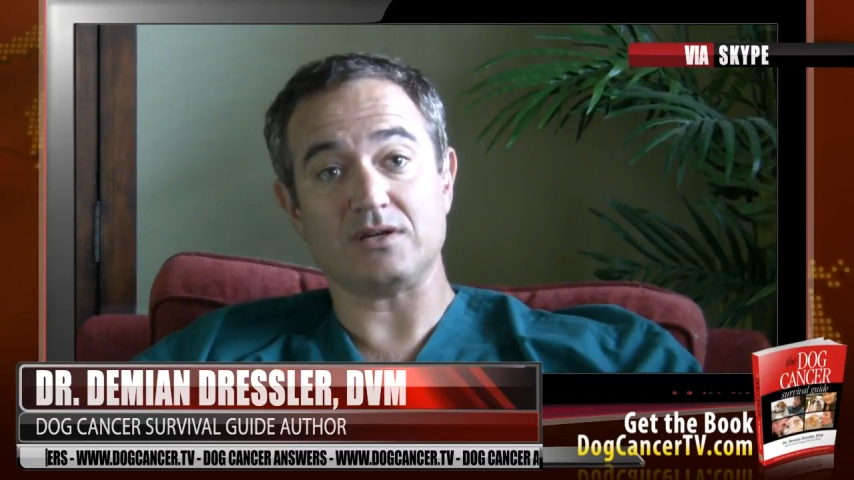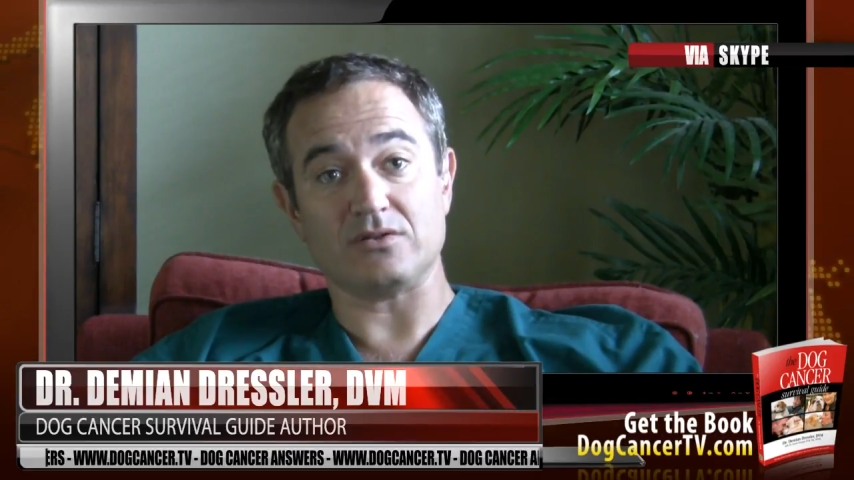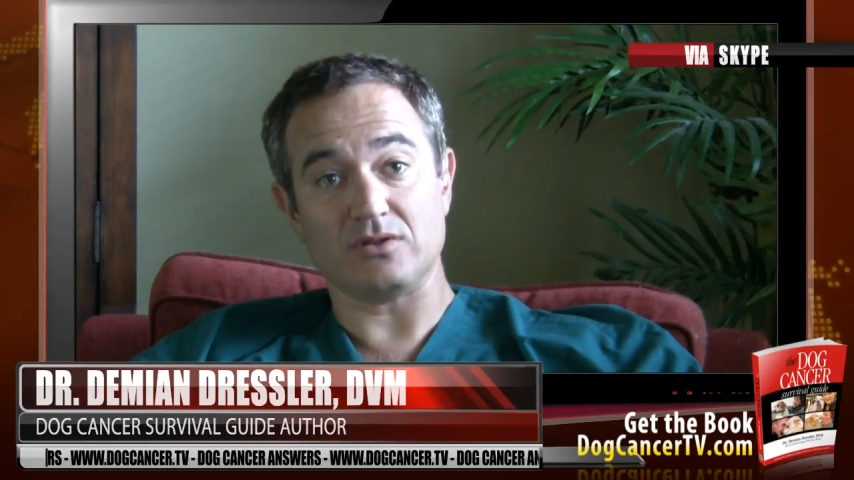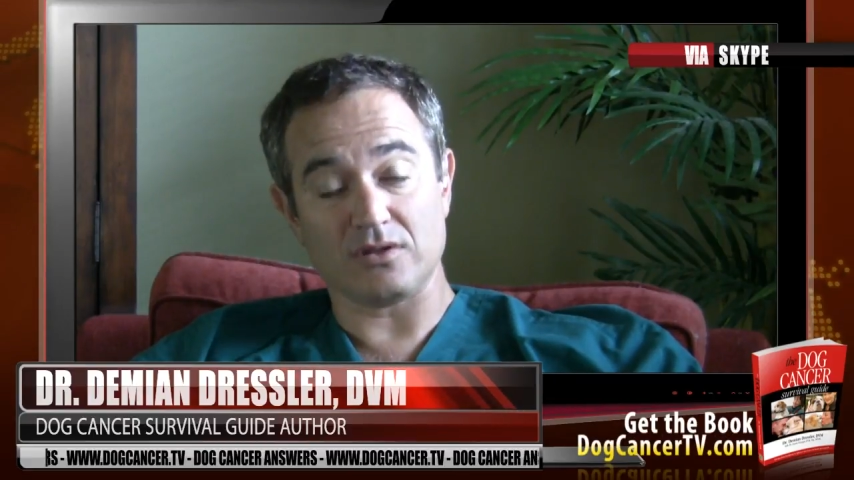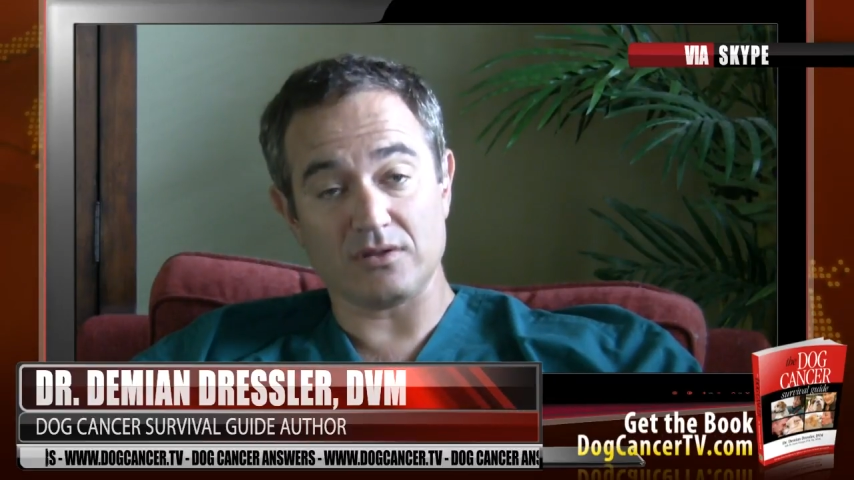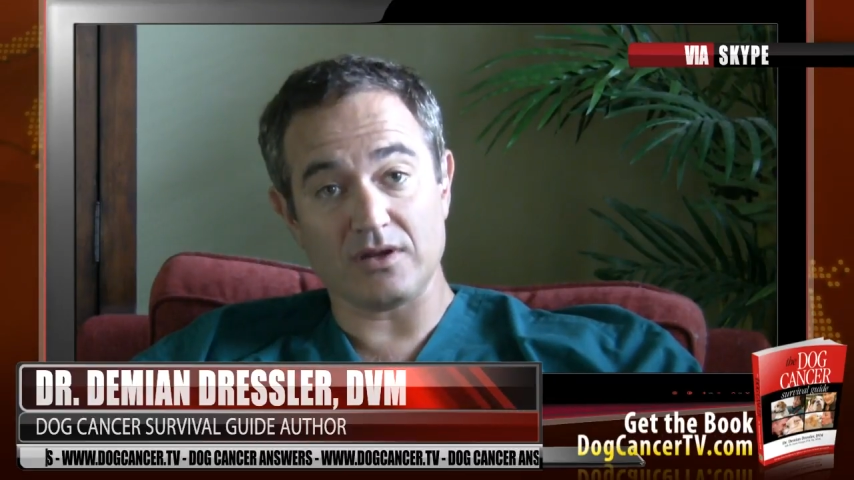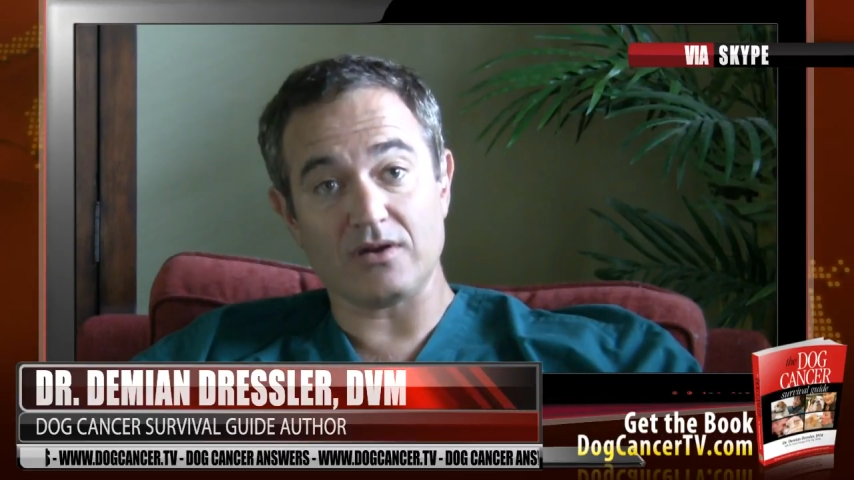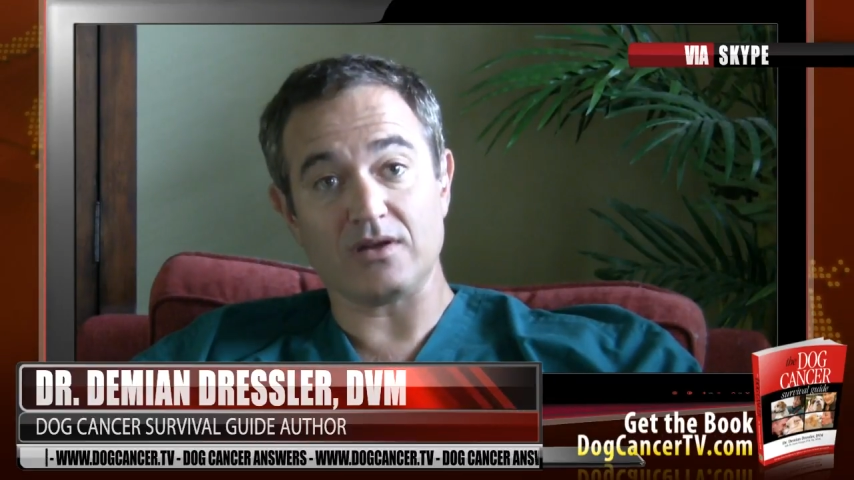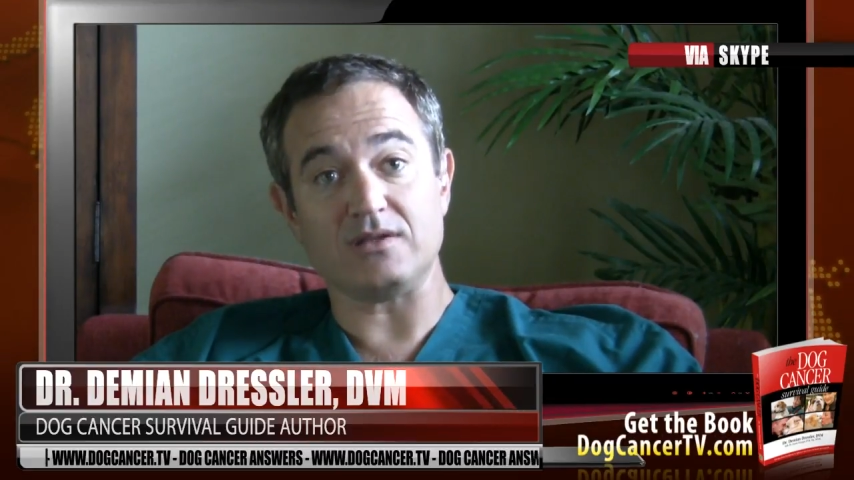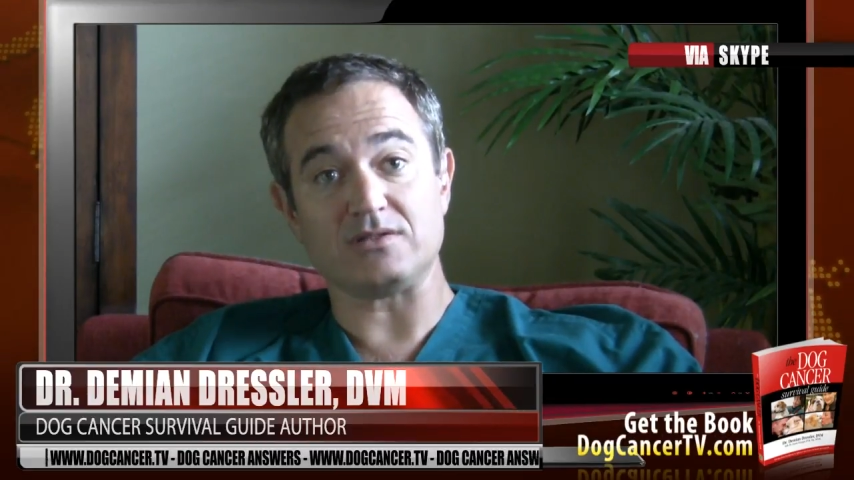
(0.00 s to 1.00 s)
Now, th-
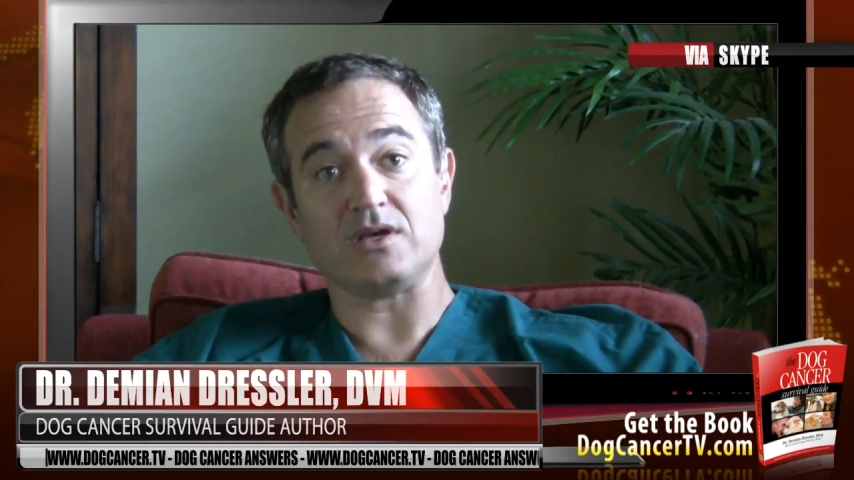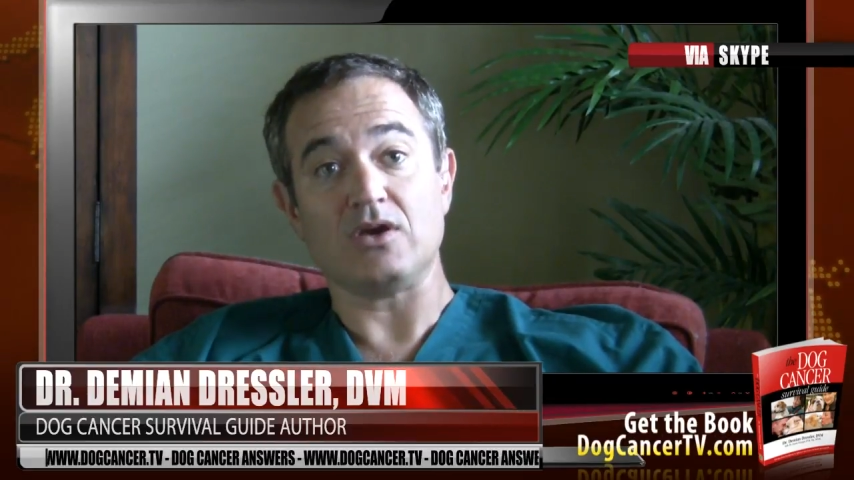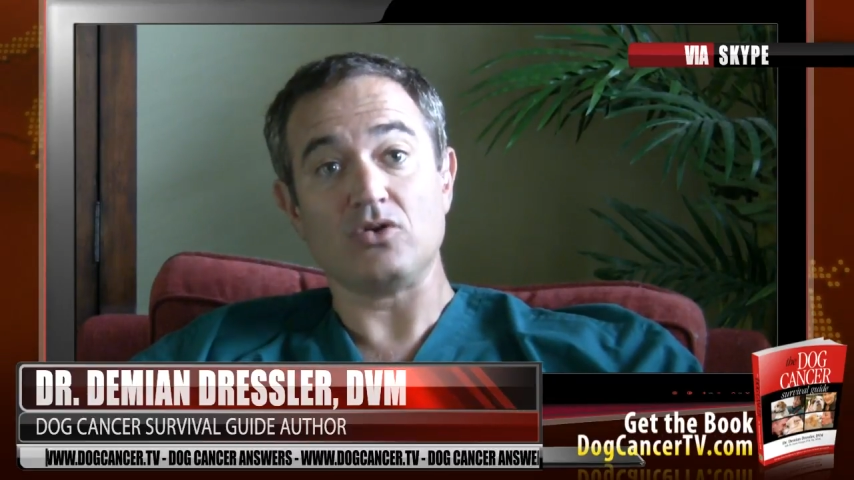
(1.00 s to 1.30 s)
there is